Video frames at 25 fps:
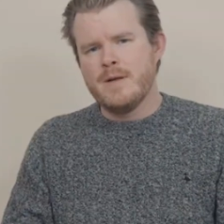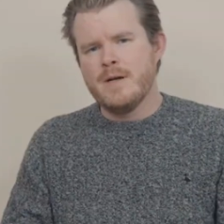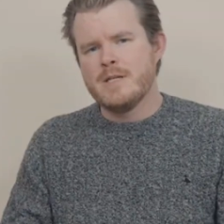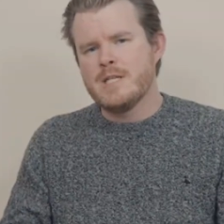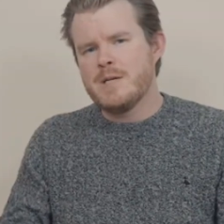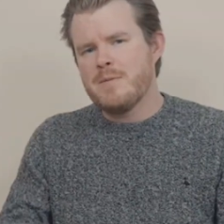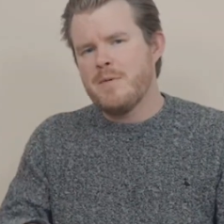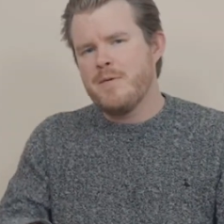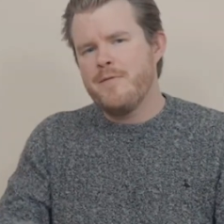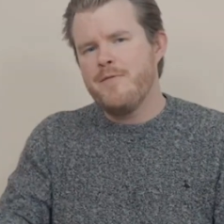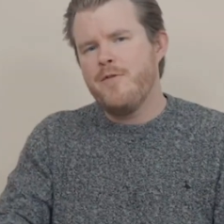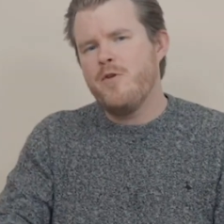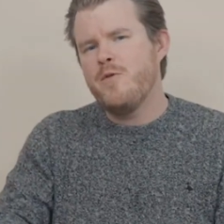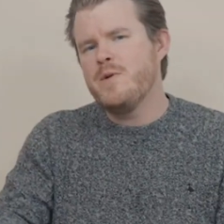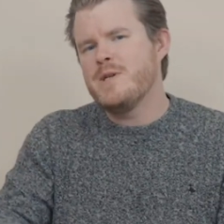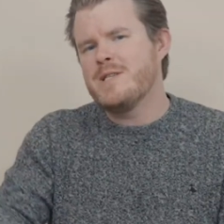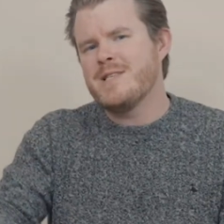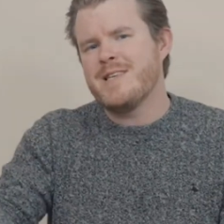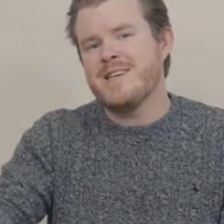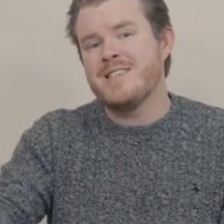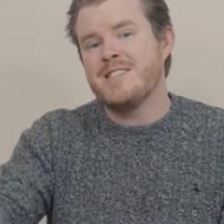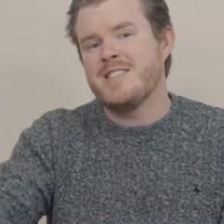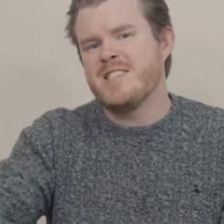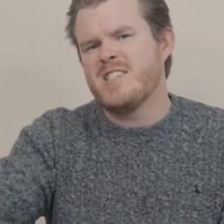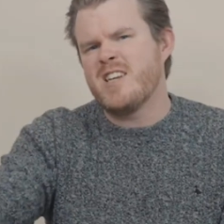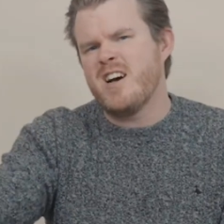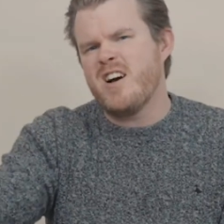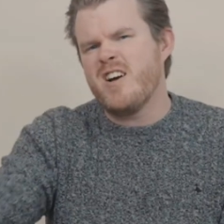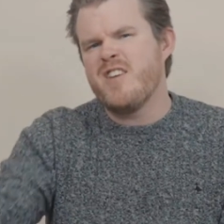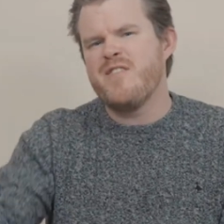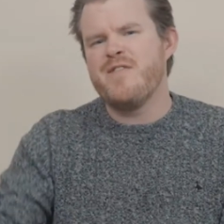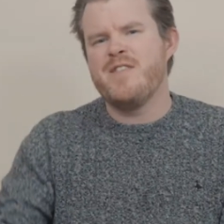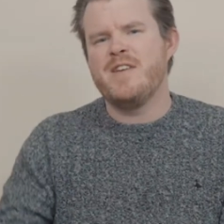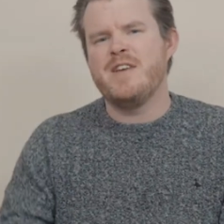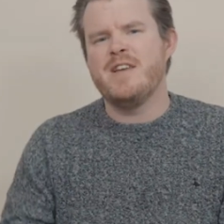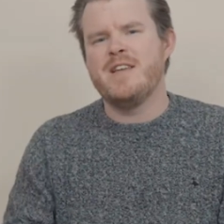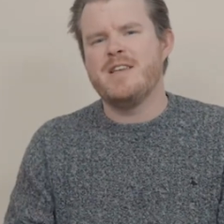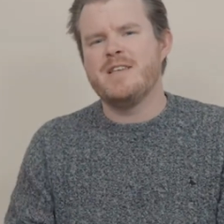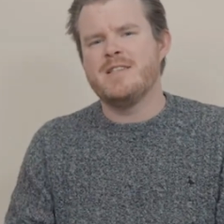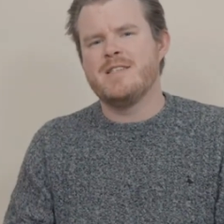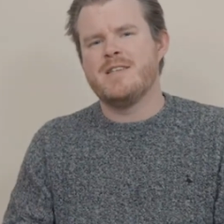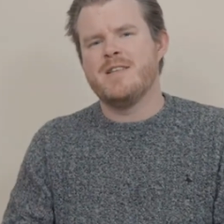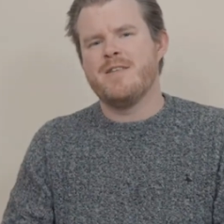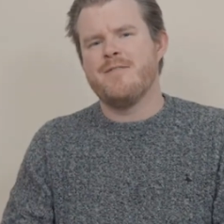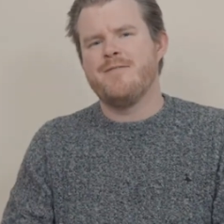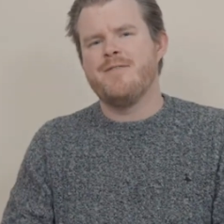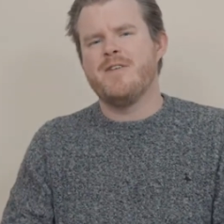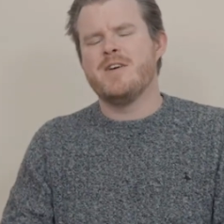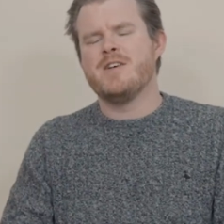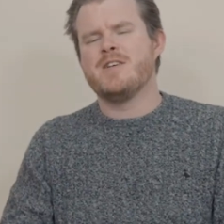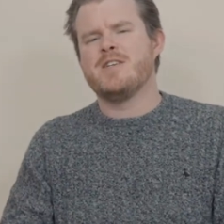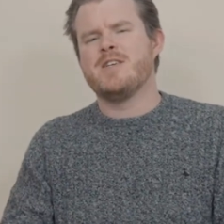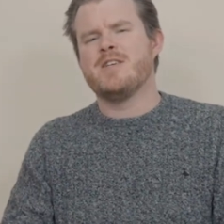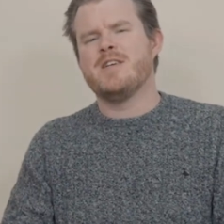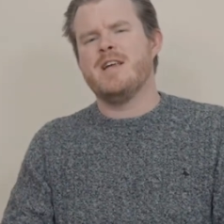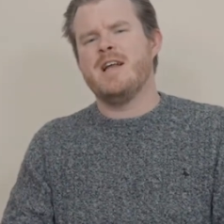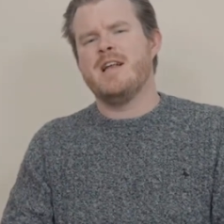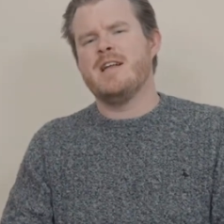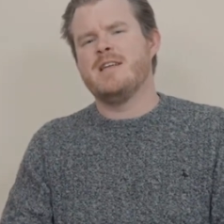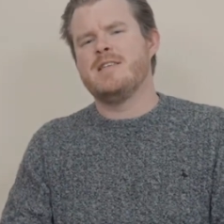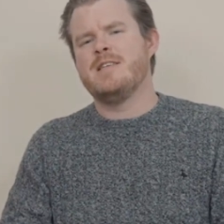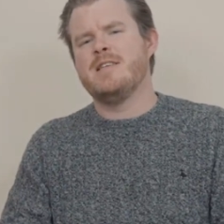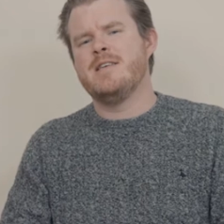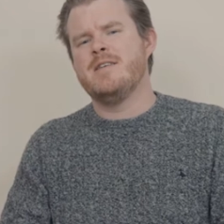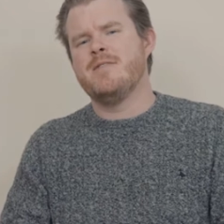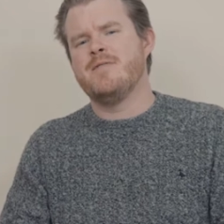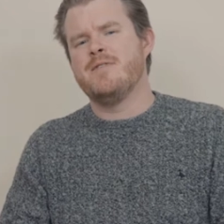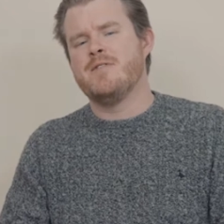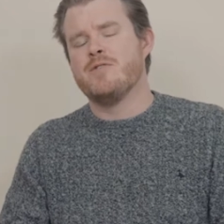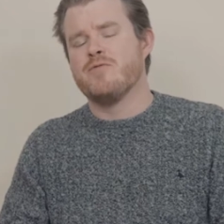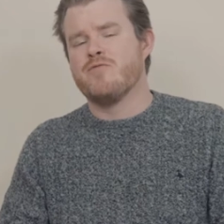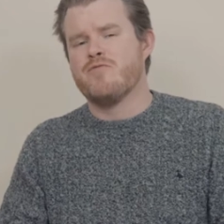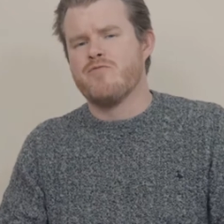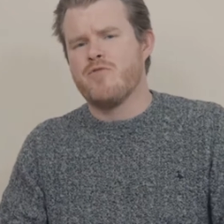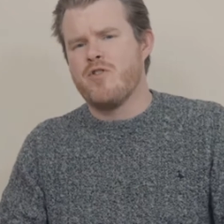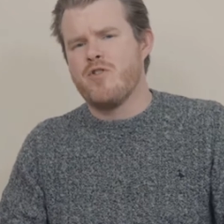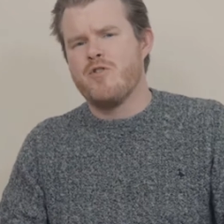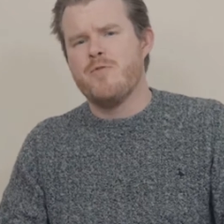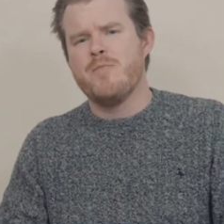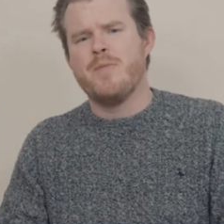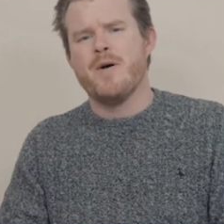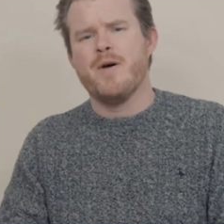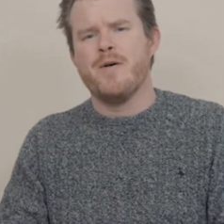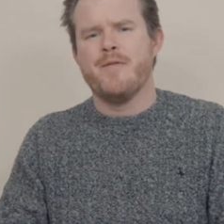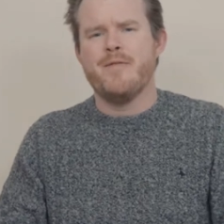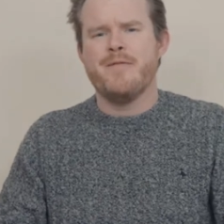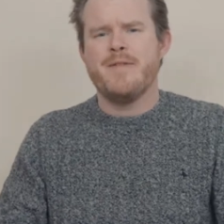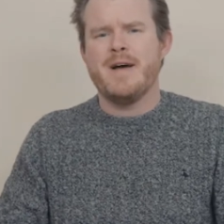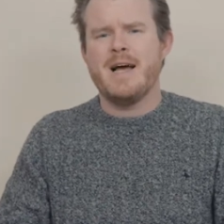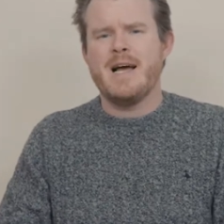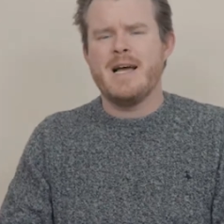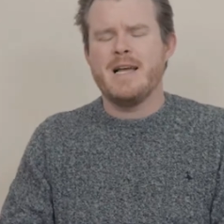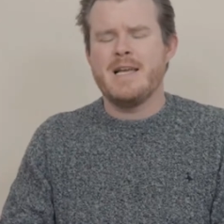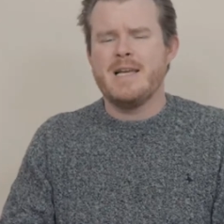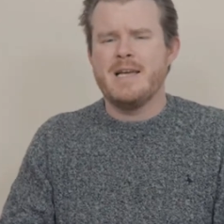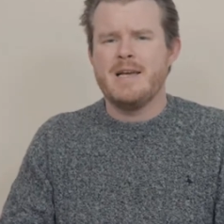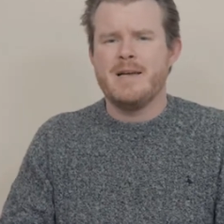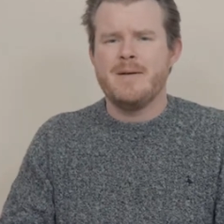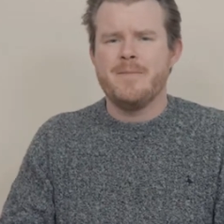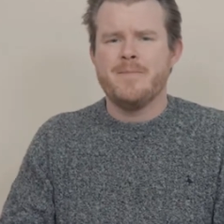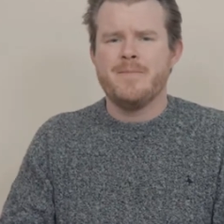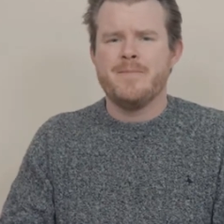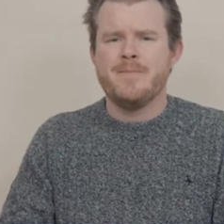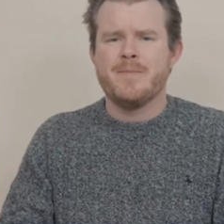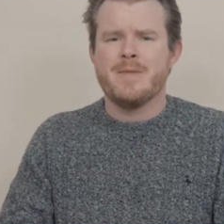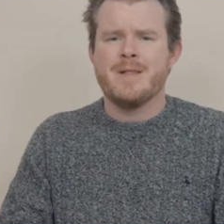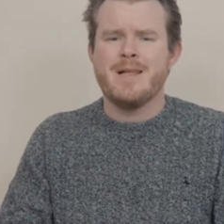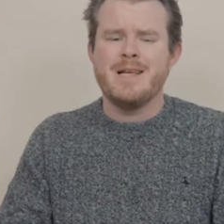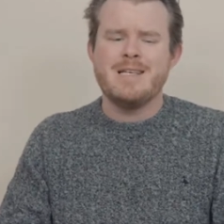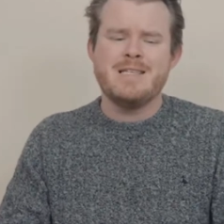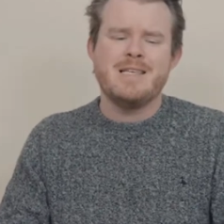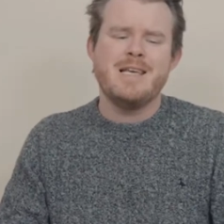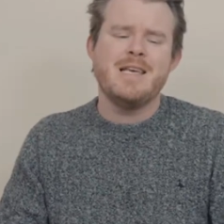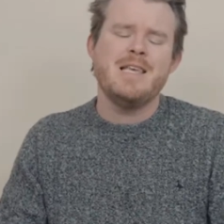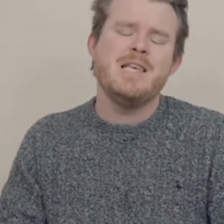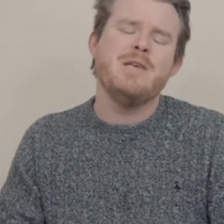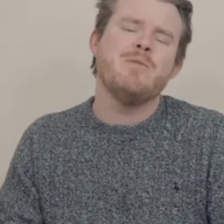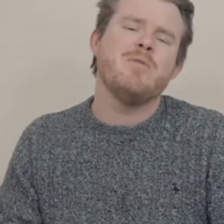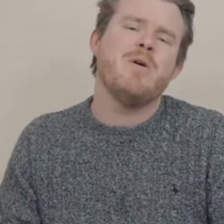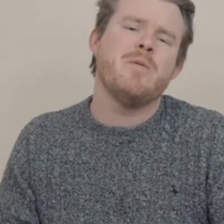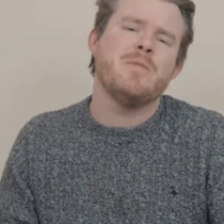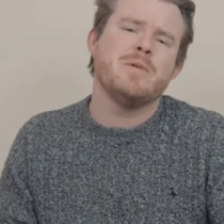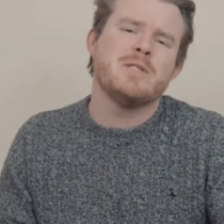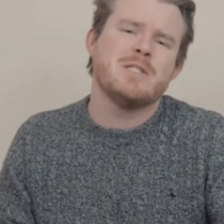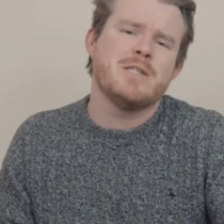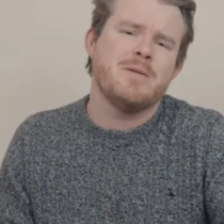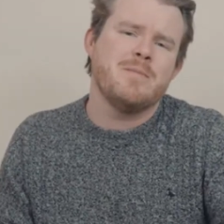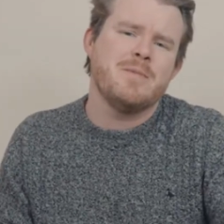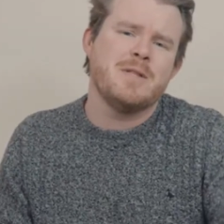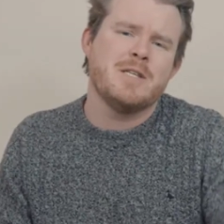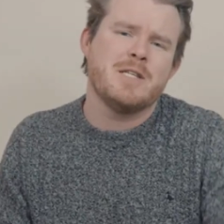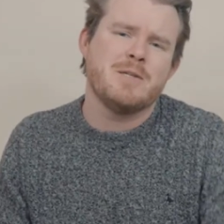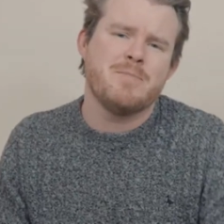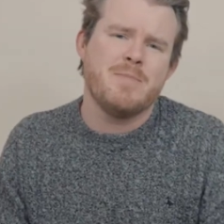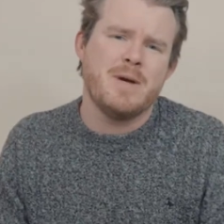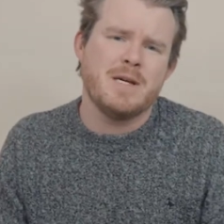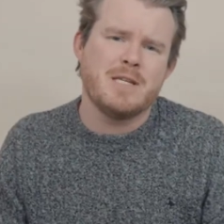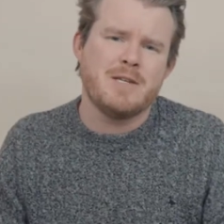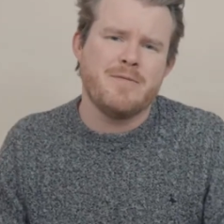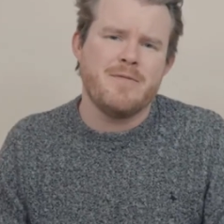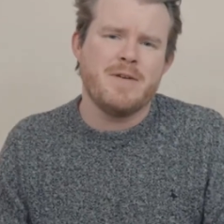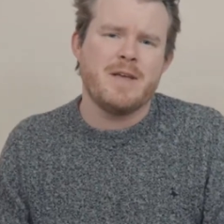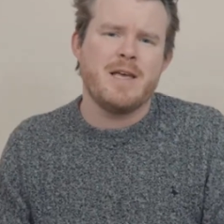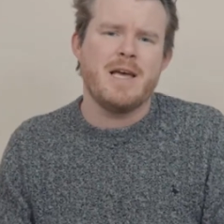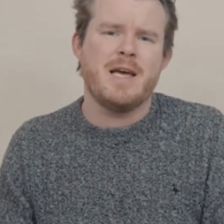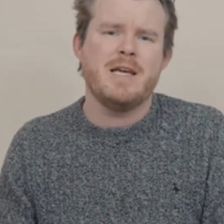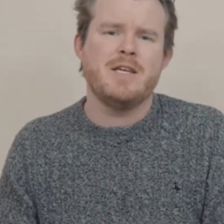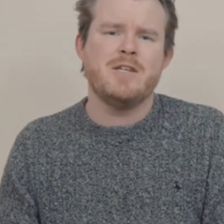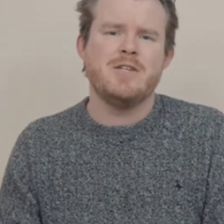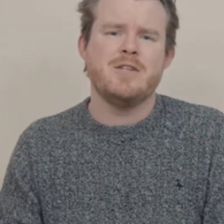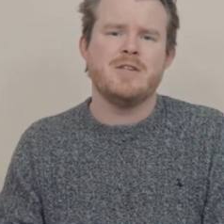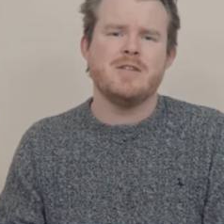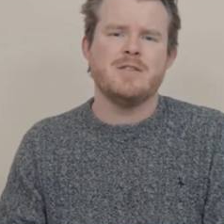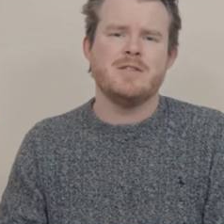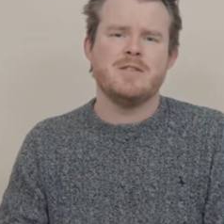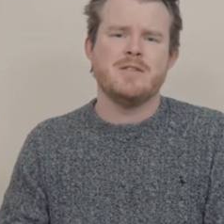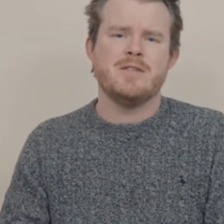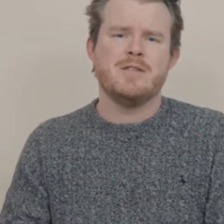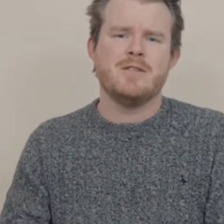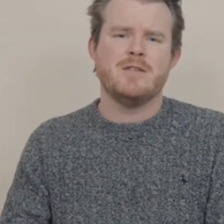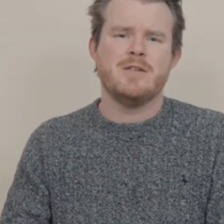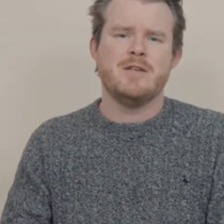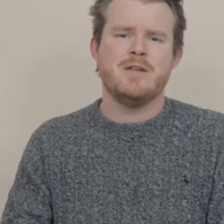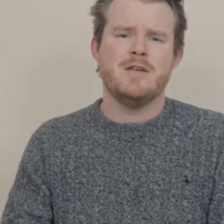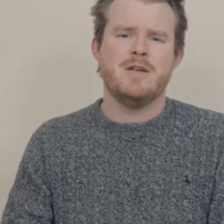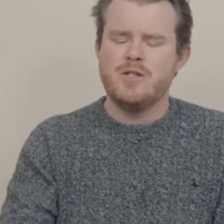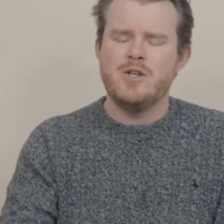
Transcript: So before we start diving into the functionality of this RoboVac, let's hit you up with some of the specifications.